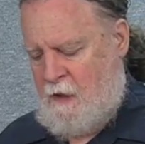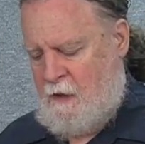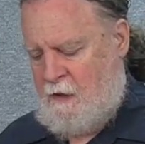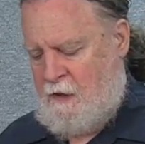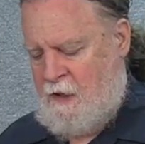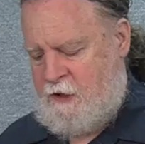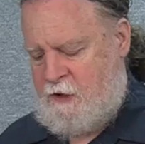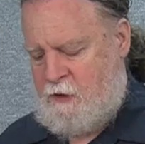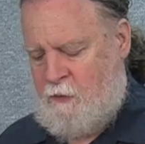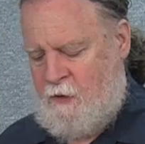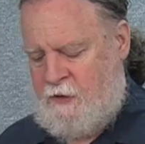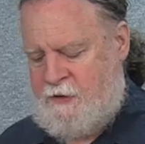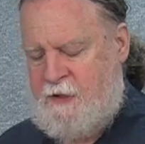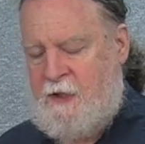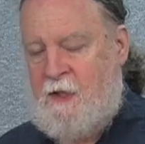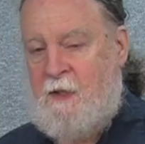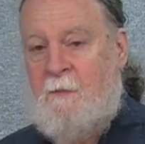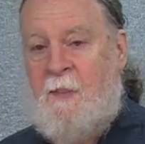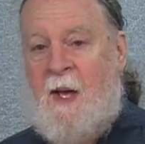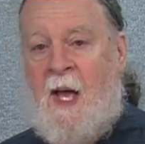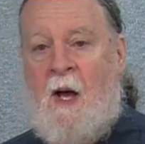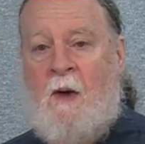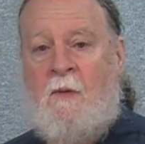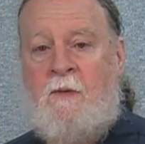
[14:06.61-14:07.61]
This wasn't
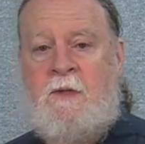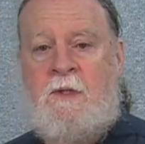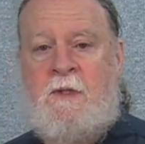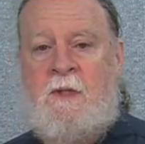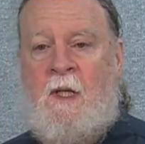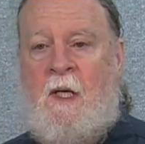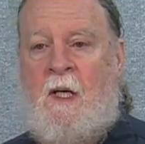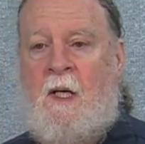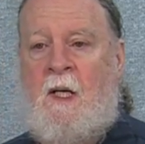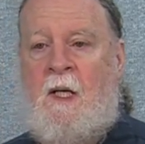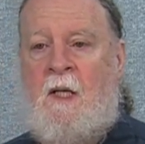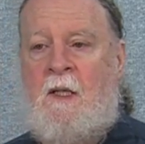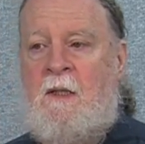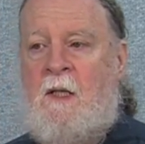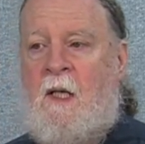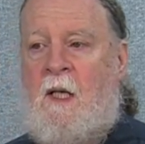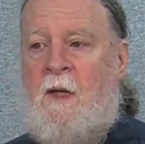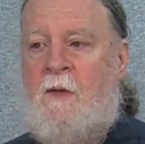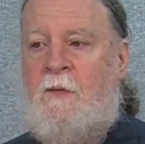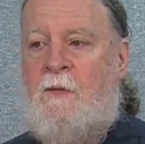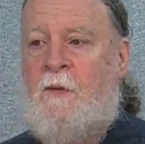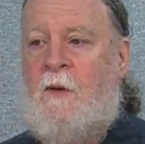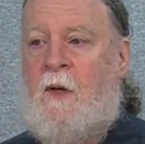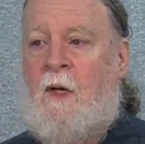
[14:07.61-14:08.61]
about uh,
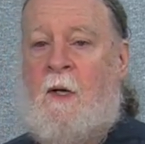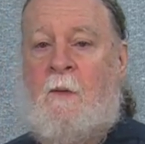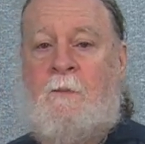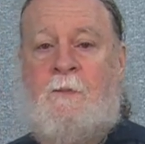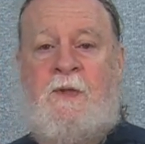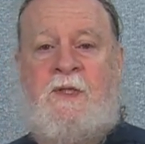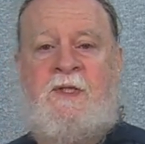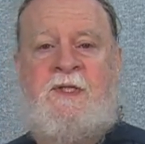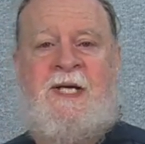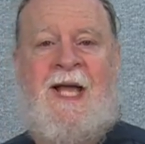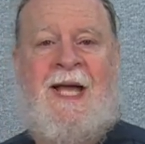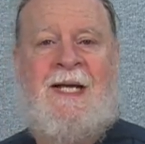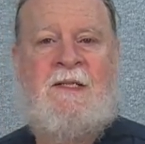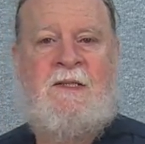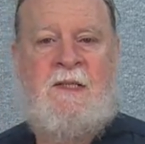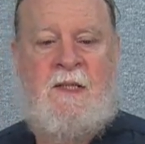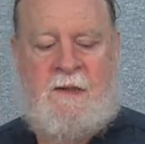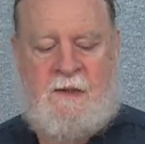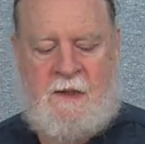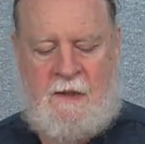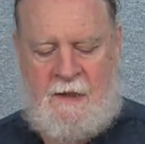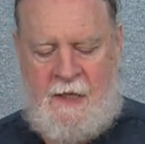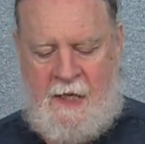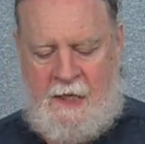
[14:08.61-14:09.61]
uh, uh,
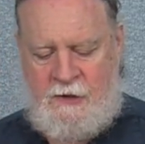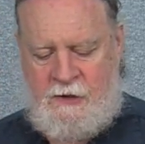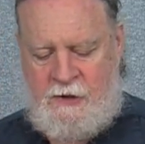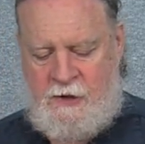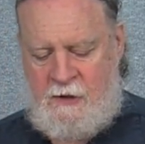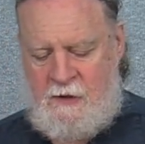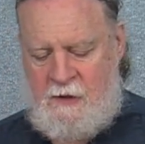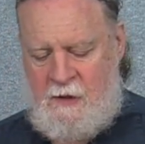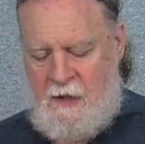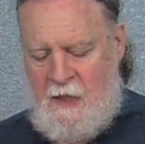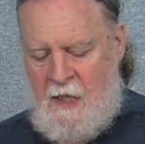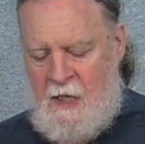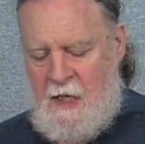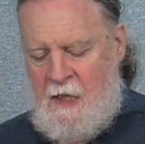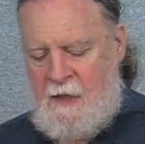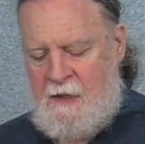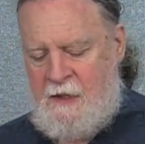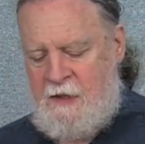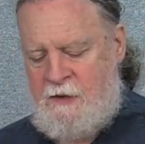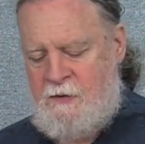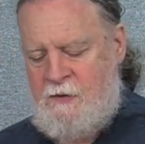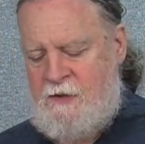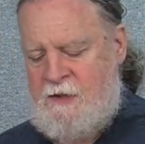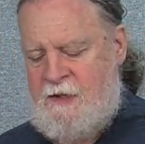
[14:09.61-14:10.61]
protecting the nation.
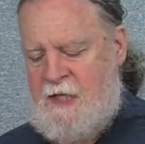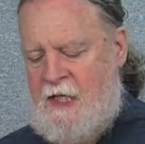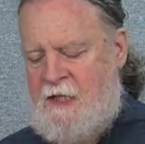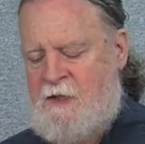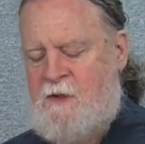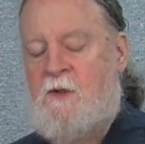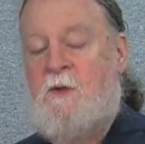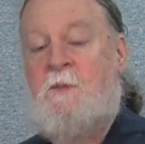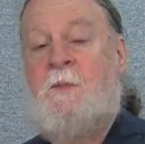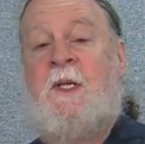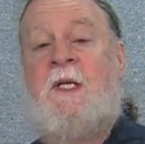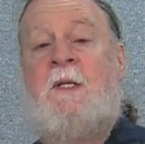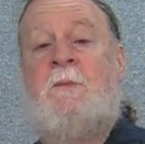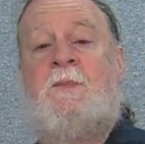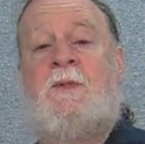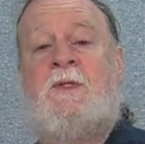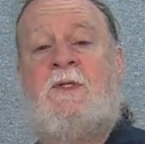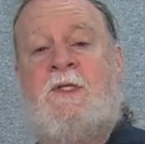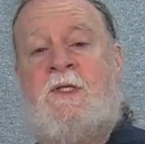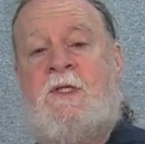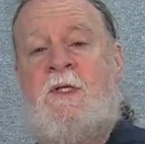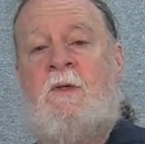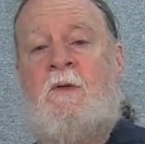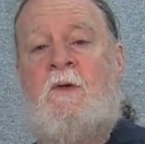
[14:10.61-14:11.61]
This was case was being
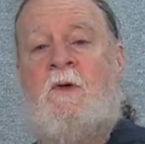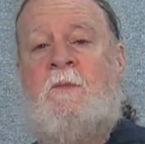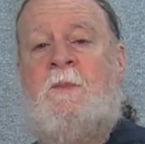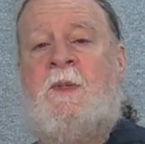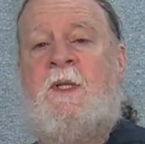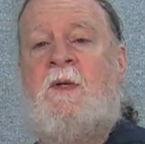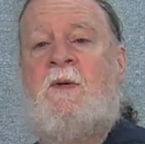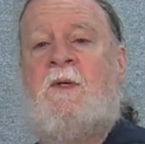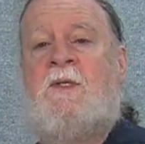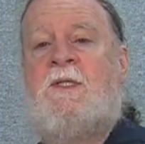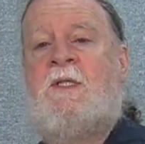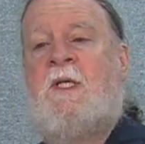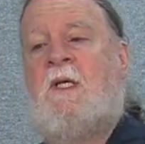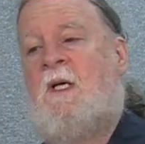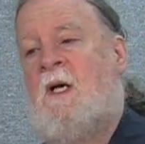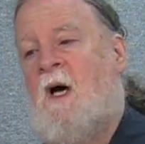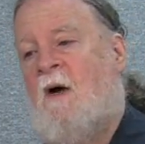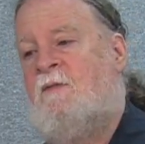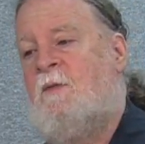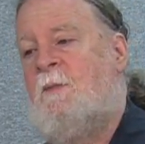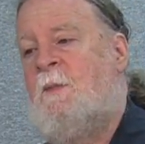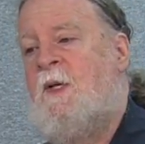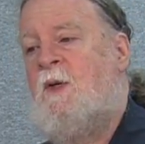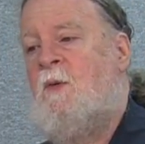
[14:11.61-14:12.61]
pursued because the
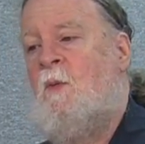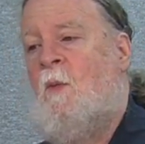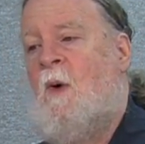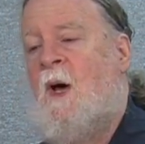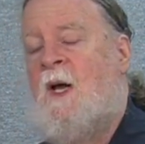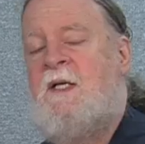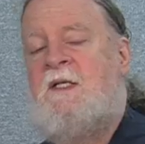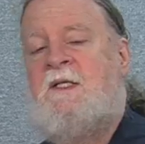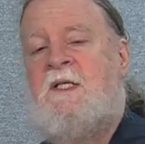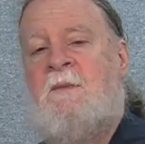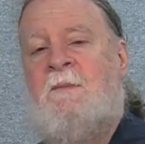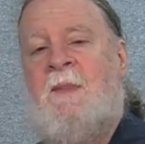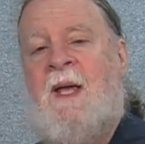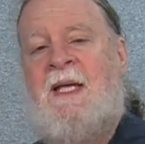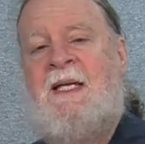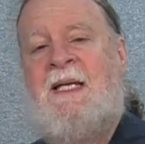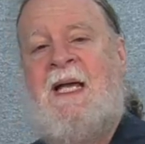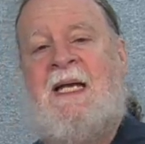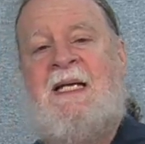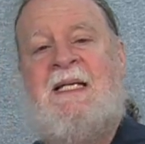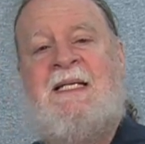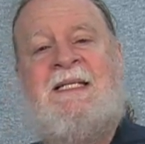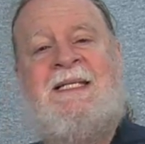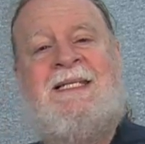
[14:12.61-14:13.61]
government wanted to make
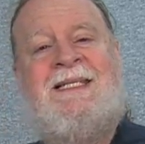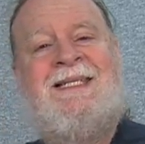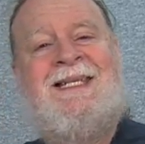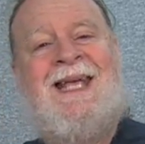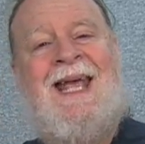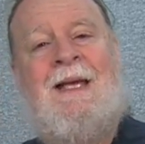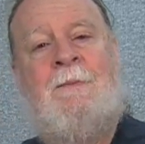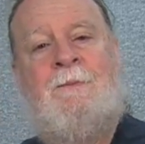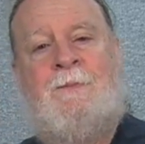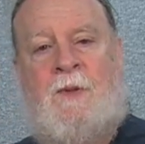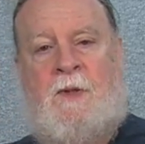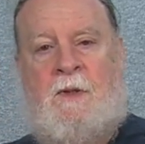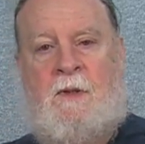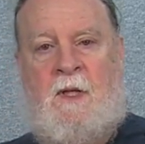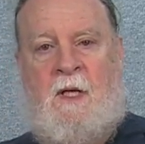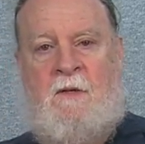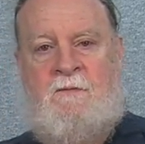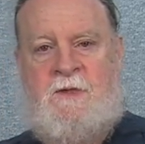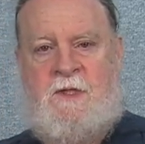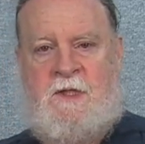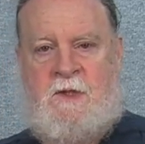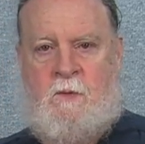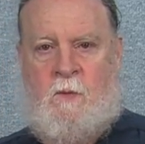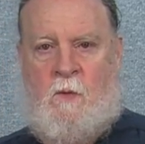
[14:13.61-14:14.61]
an example
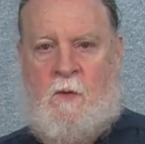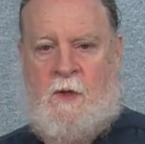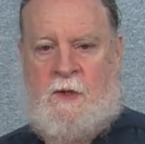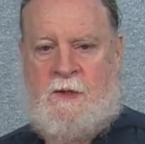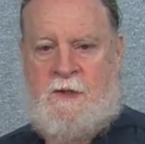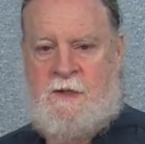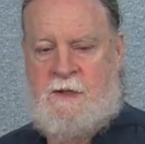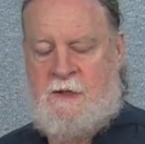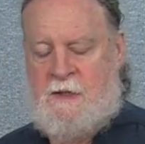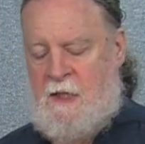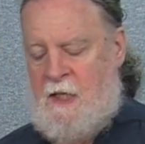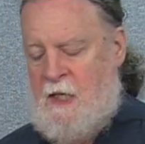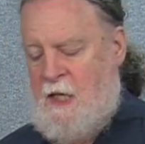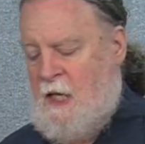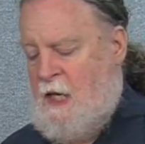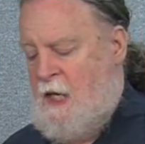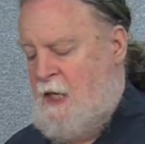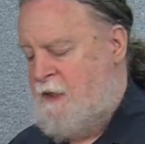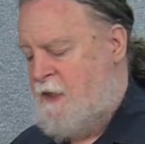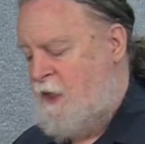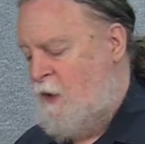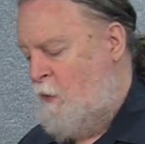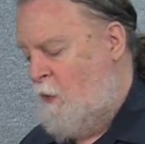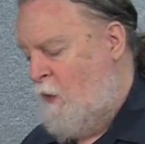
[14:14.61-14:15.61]
of Swartz.
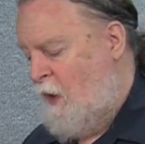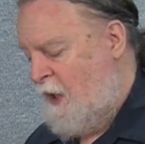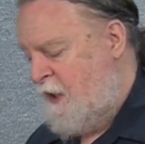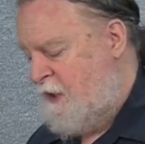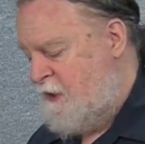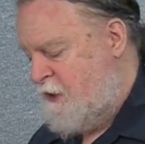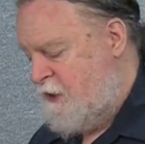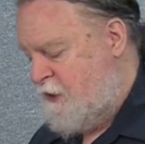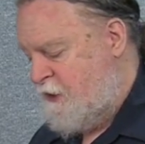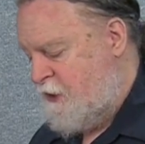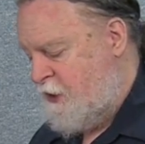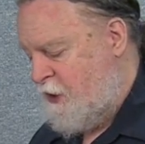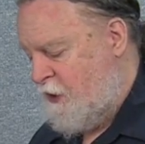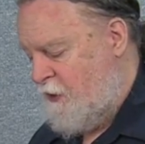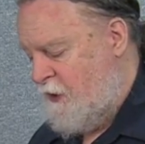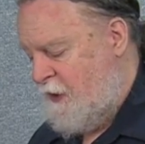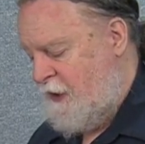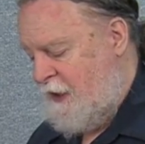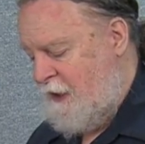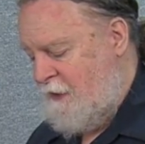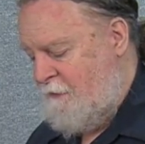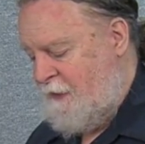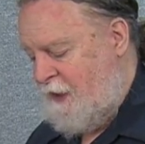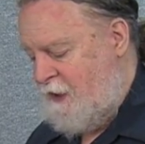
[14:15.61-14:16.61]
They wanted to turn
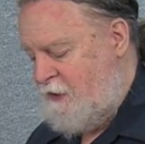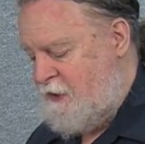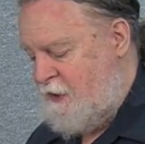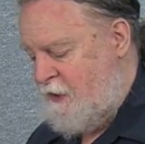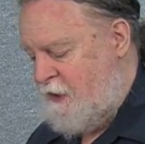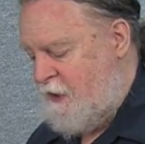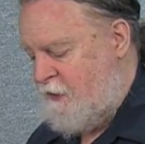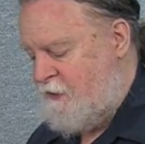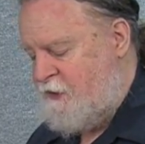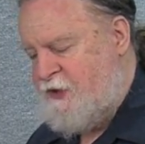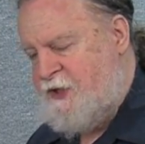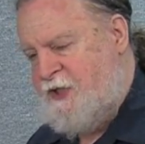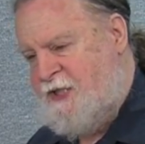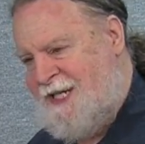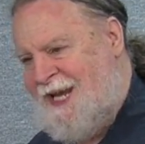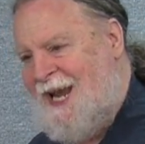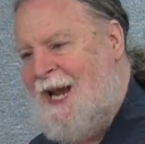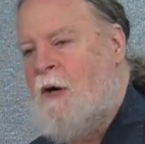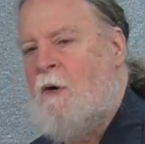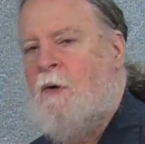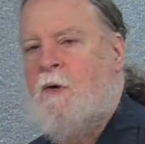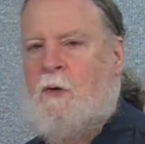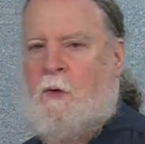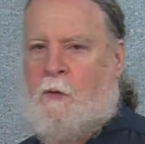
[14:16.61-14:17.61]
him into their
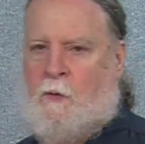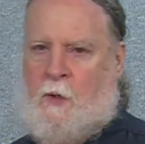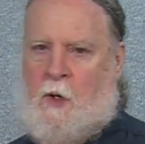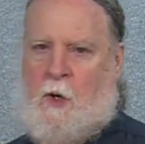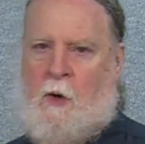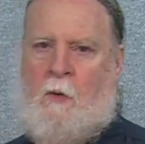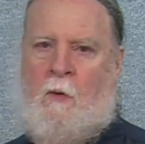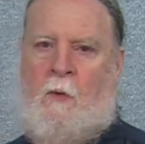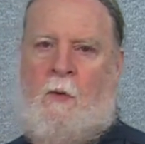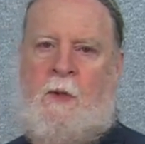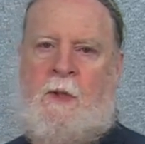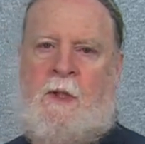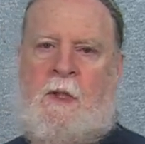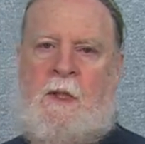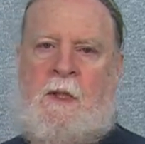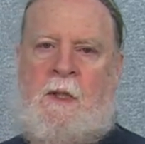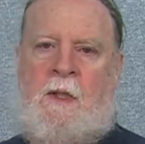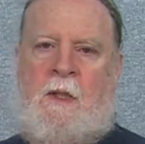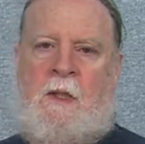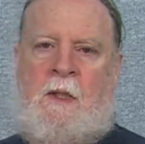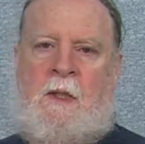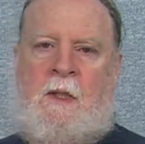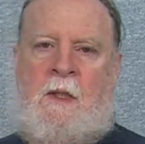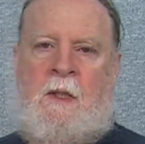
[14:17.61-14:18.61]
scarecrow
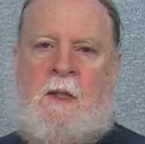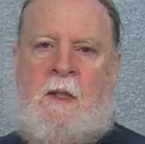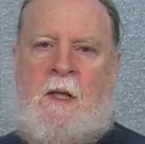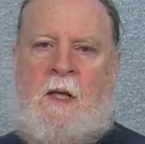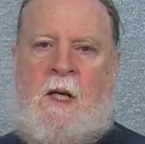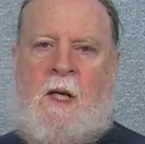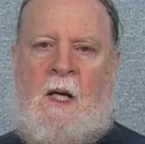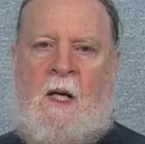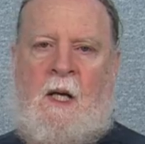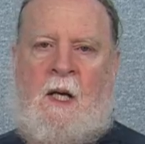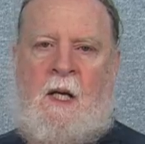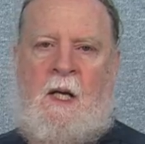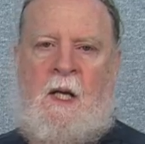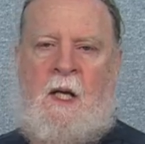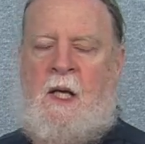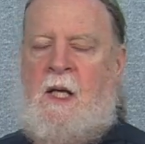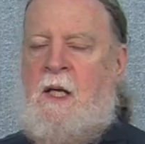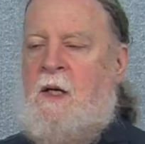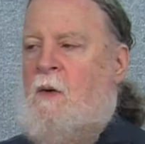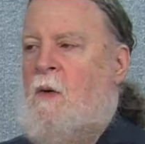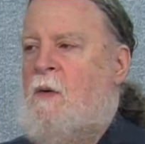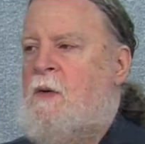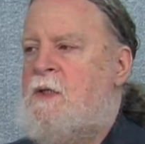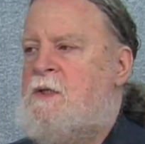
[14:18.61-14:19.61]
uh,
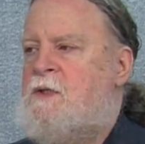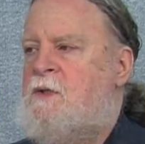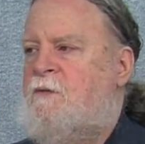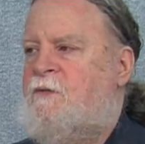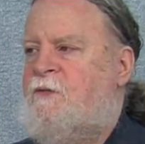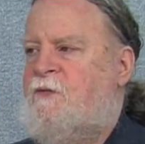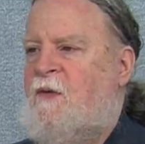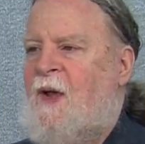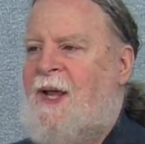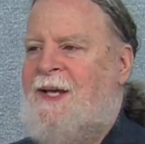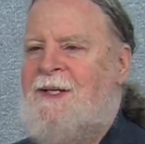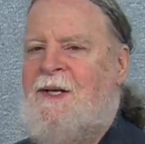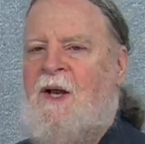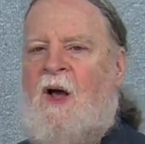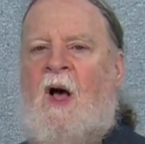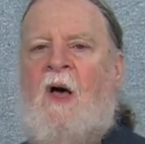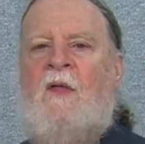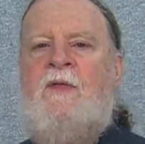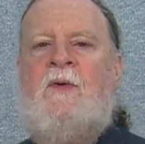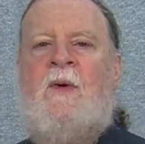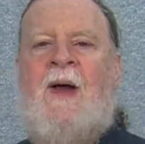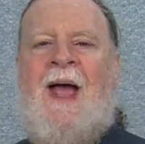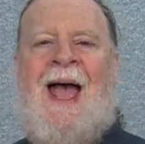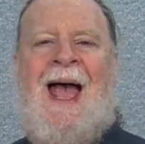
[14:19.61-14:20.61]
in order to frighten
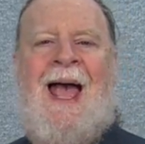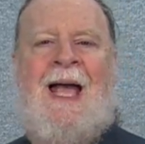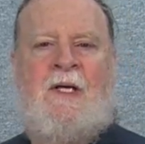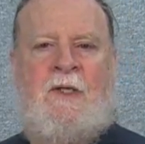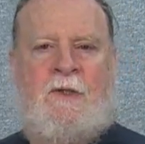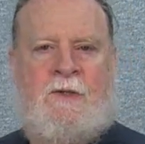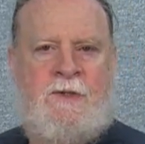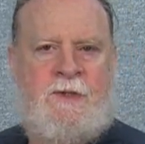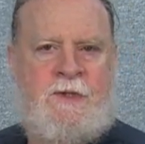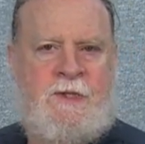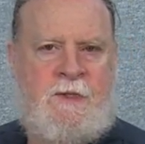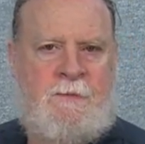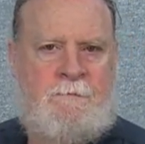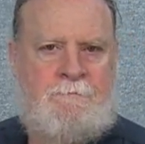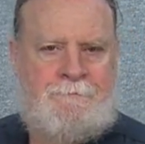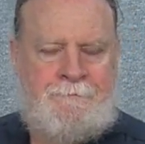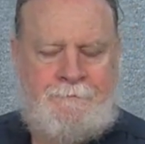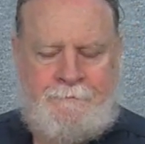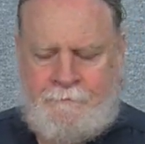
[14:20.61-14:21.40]
other hackers.